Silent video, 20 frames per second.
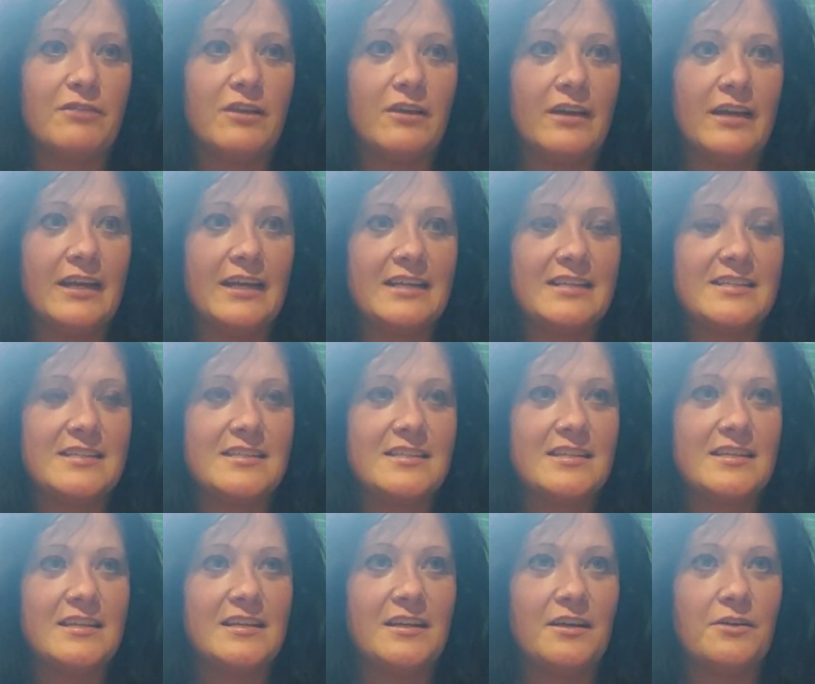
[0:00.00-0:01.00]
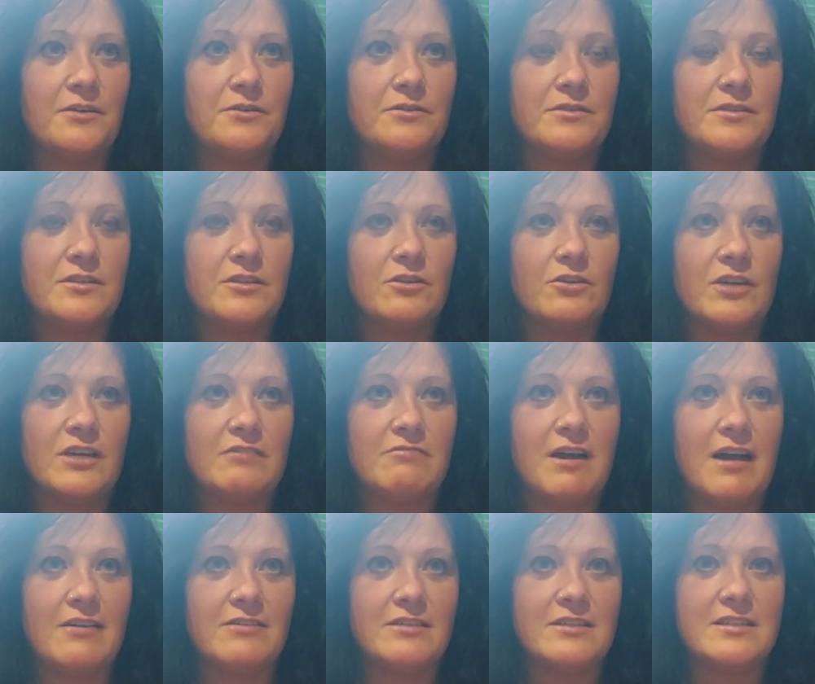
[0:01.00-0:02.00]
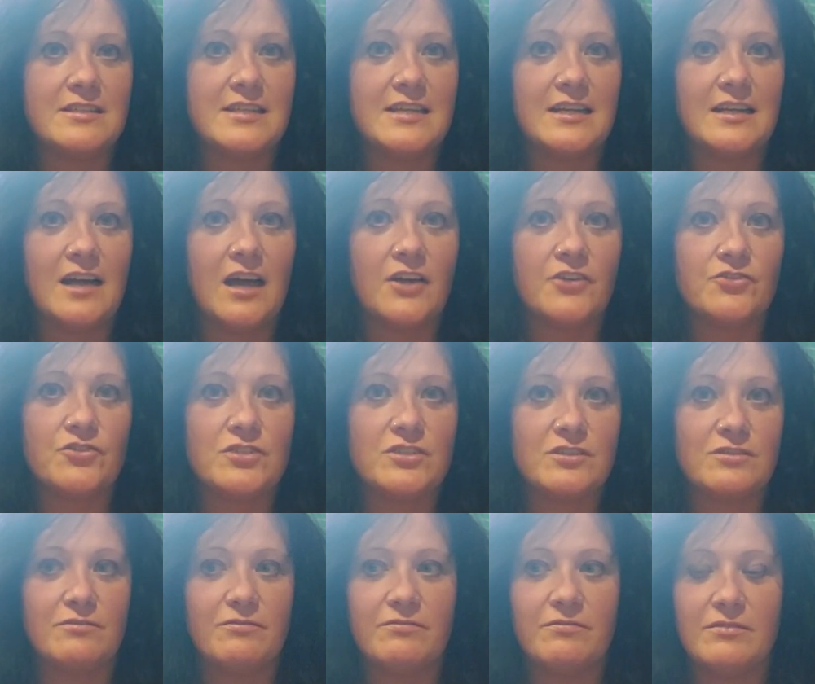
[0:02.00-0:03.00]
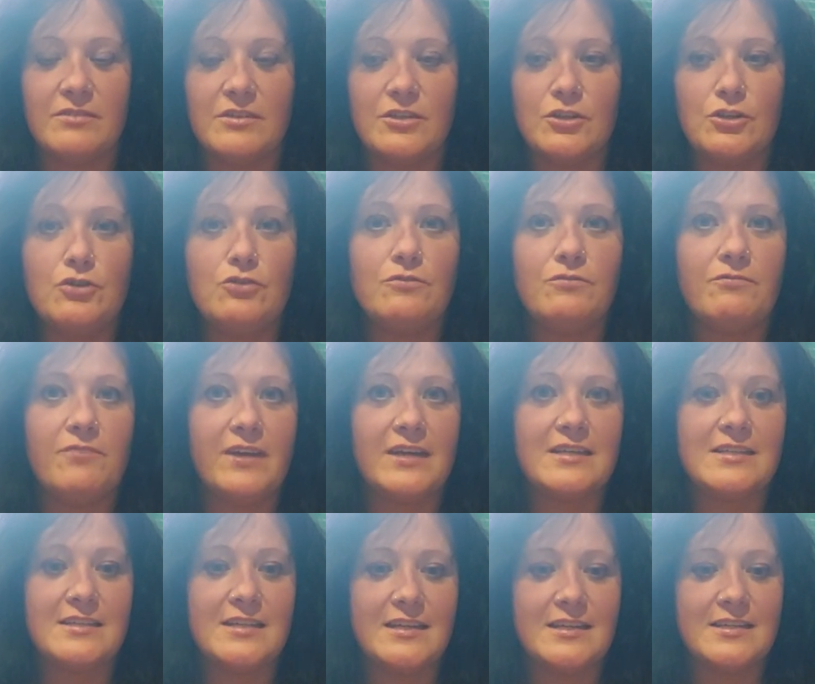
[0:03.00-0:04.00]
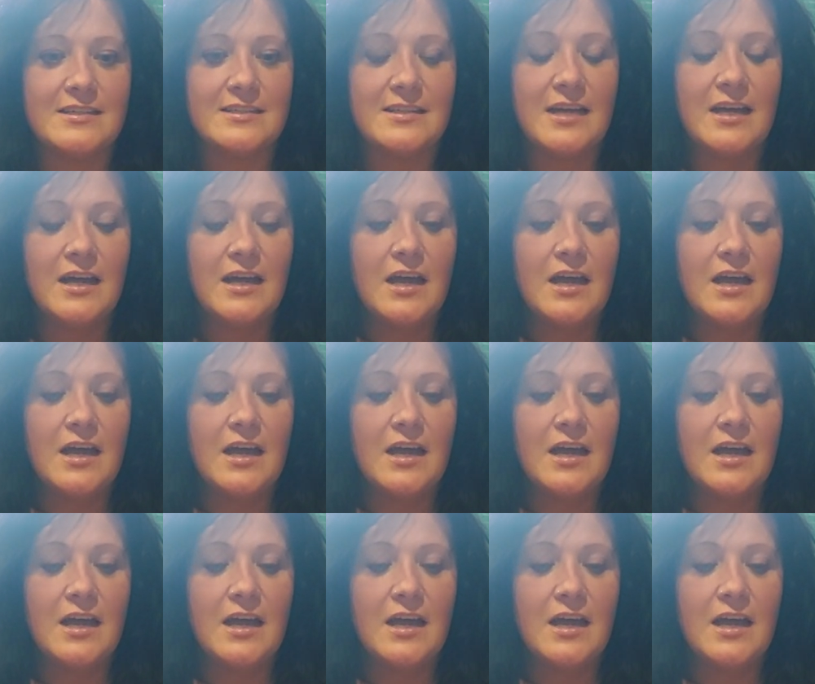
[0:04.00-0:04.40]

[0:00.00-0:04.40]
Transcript: Like, you know, looking around and seeing hundreds of new faces,